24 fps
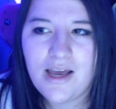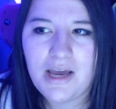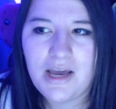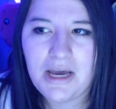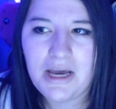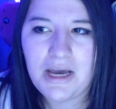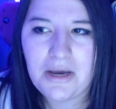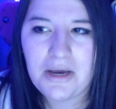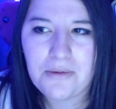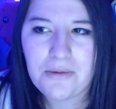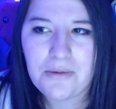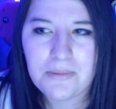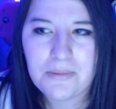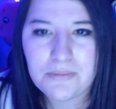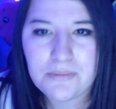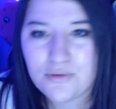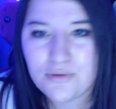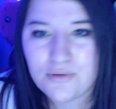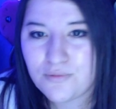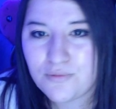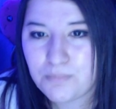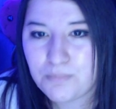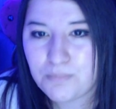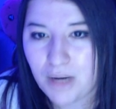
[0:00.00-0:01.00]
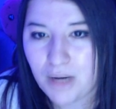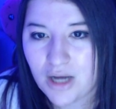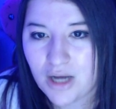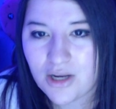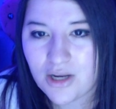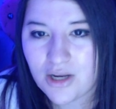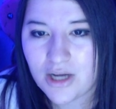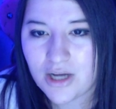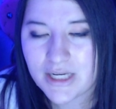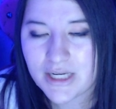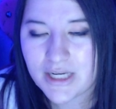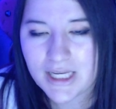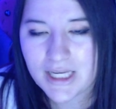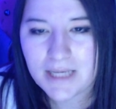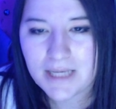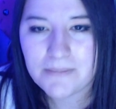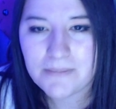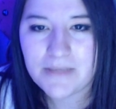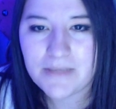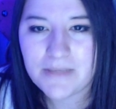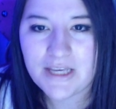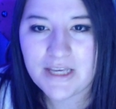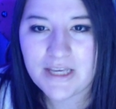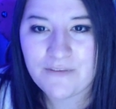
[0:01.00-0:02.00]
remove bog on
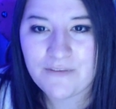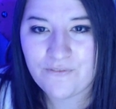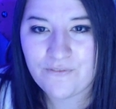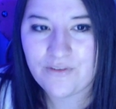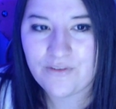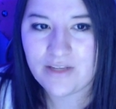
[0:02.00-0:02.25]
him if,